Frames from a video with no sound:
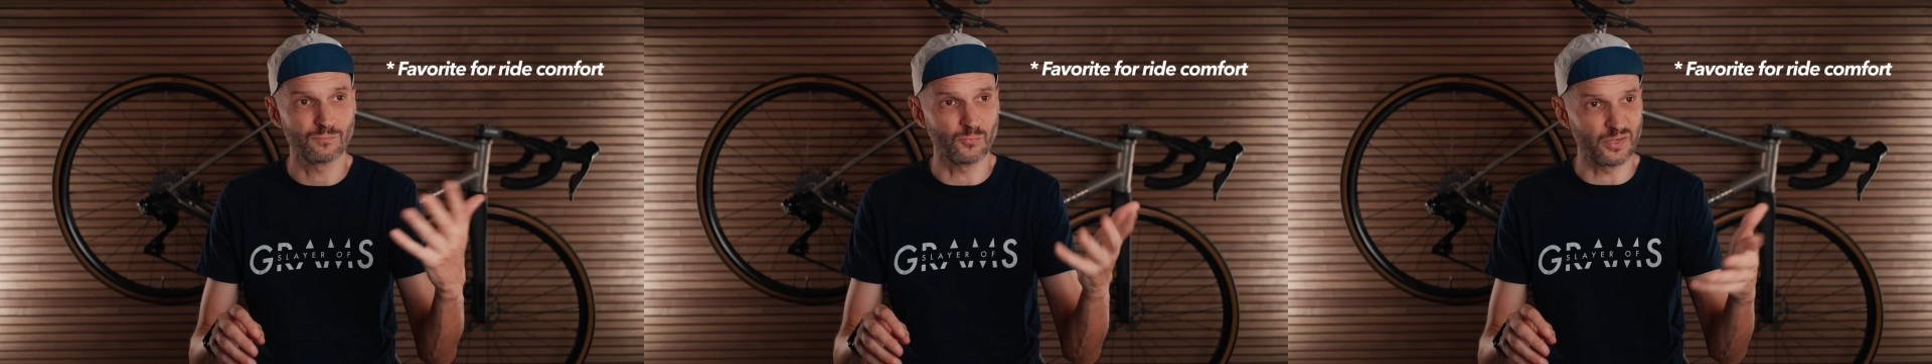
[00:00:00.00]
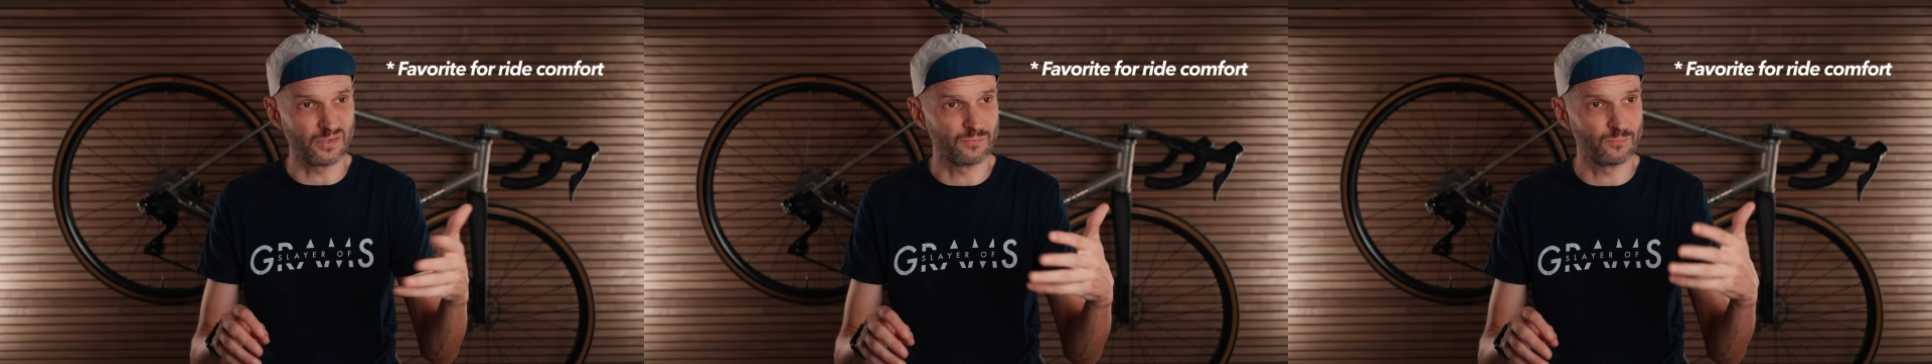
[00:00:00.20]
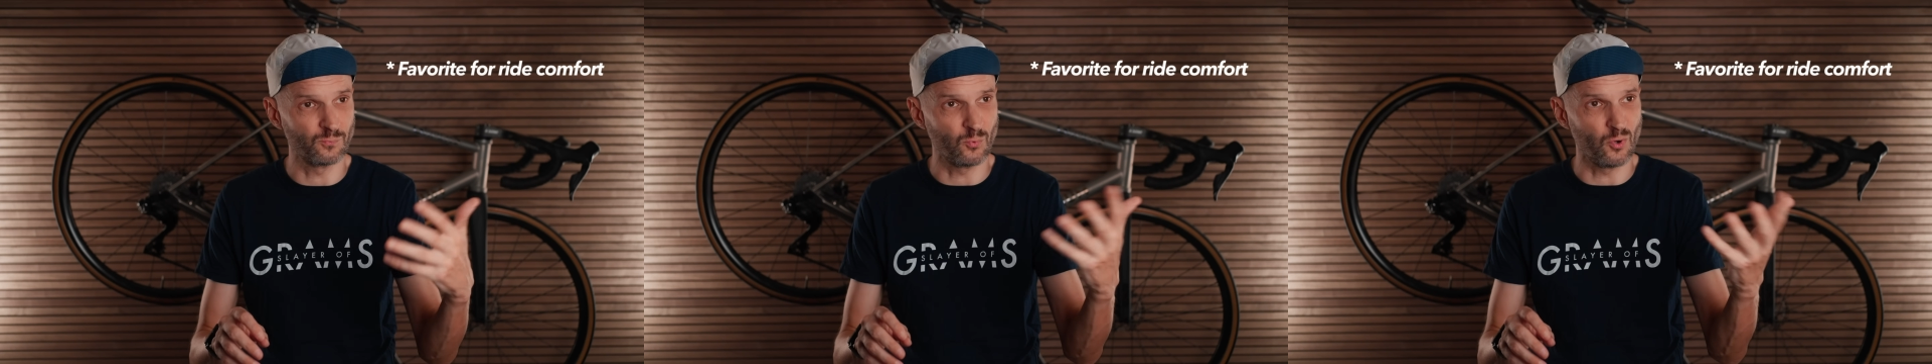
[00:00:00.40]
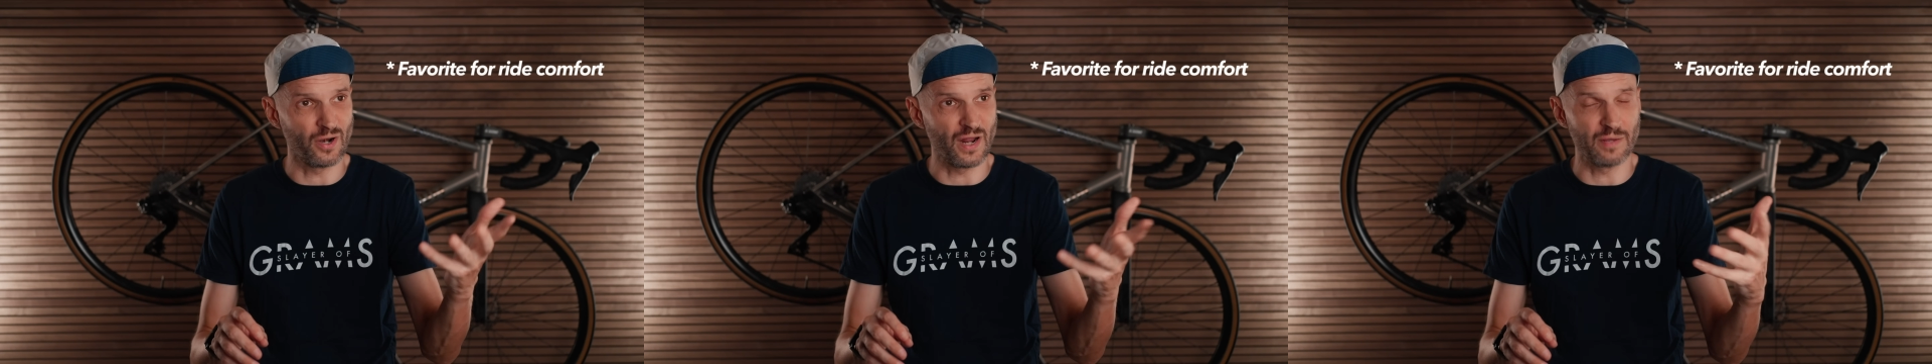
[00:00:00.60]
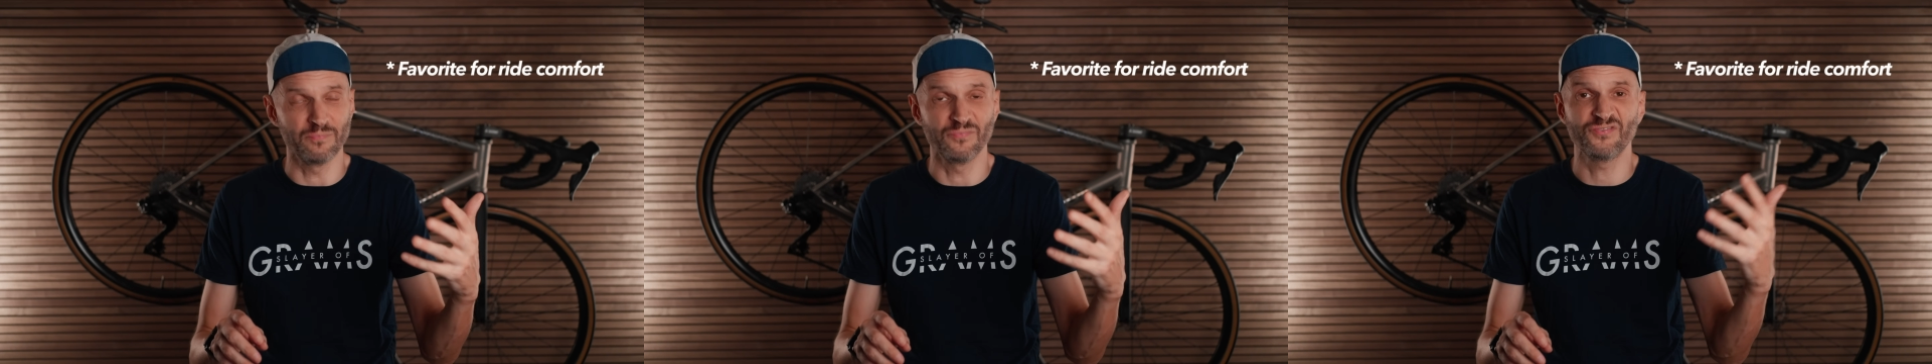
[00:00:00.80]
with
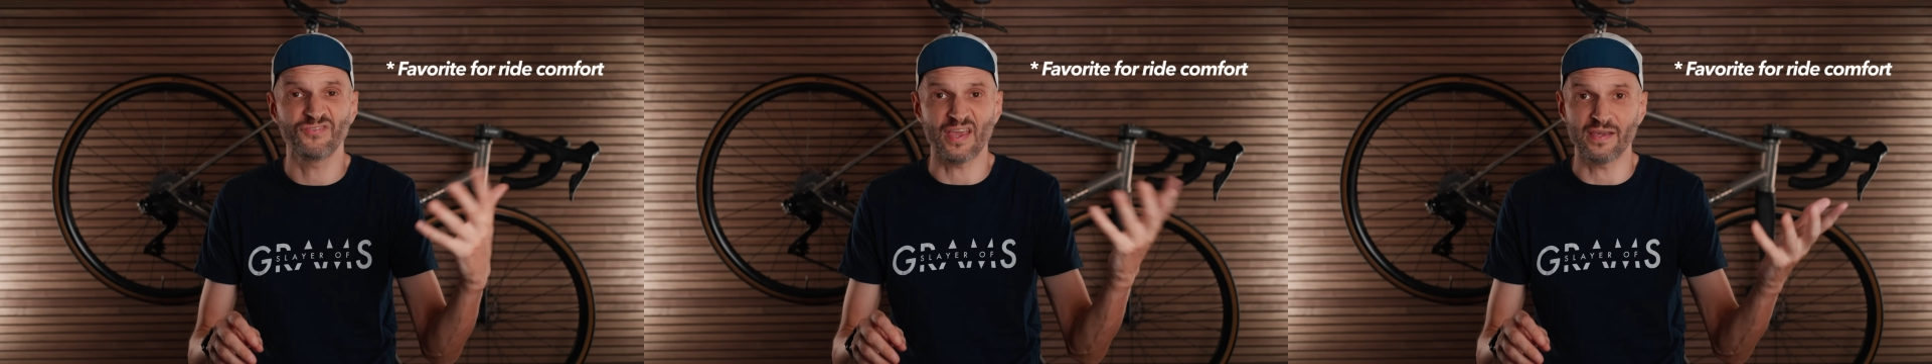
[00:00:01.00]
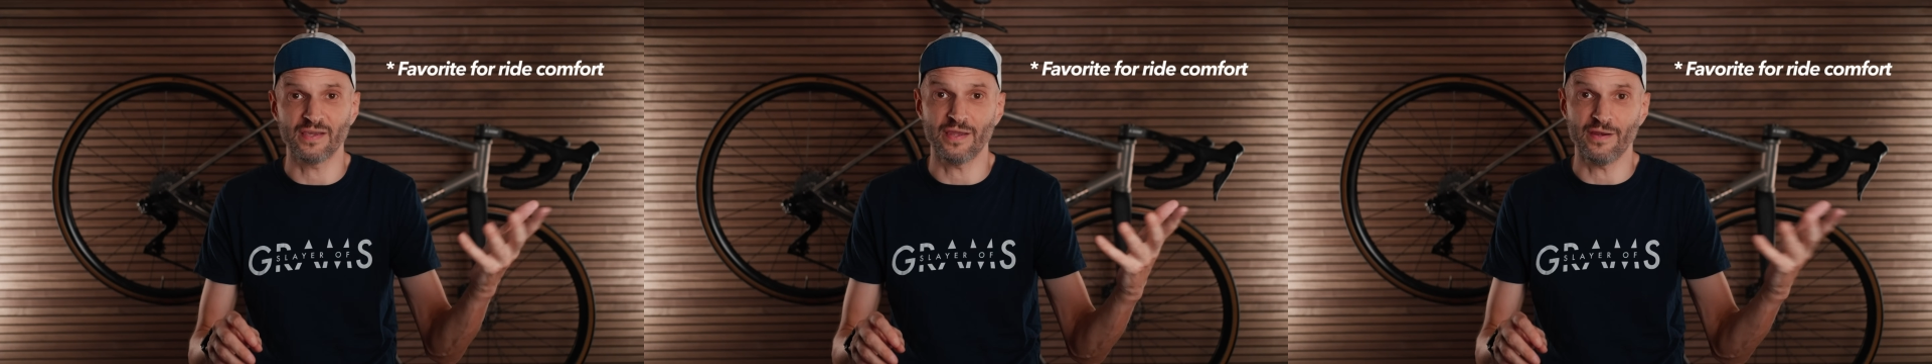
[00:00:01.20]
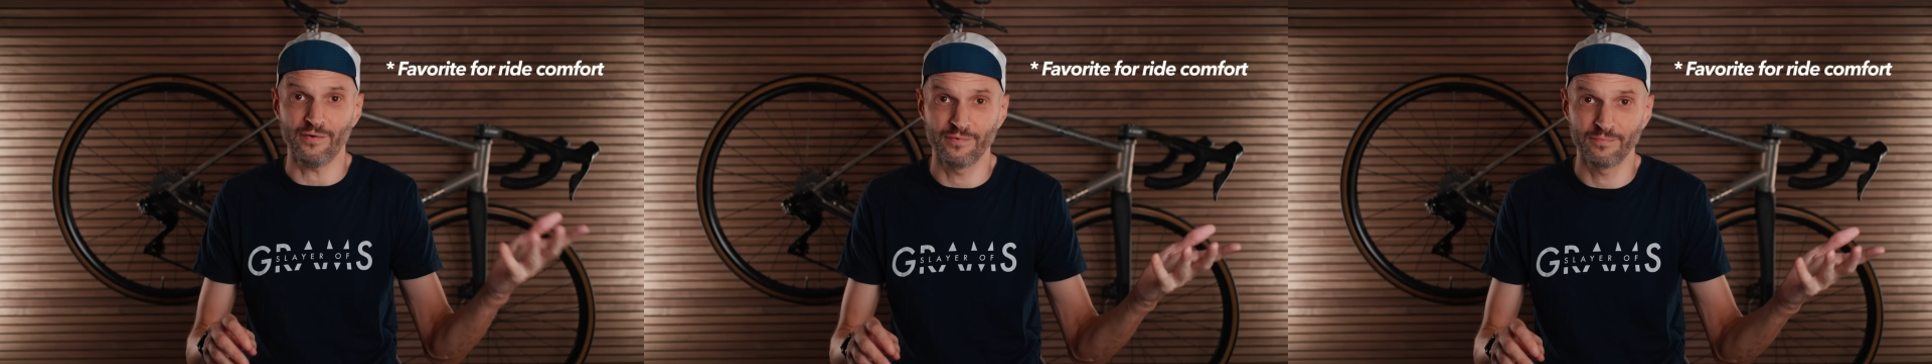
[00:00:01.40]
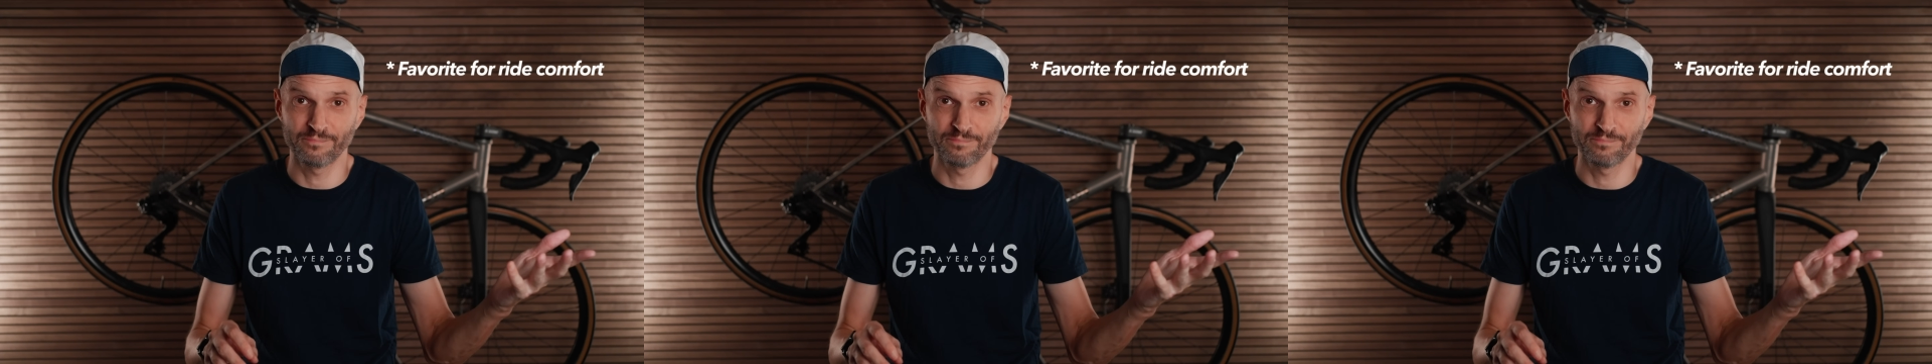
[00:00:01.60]
what I'm saying here.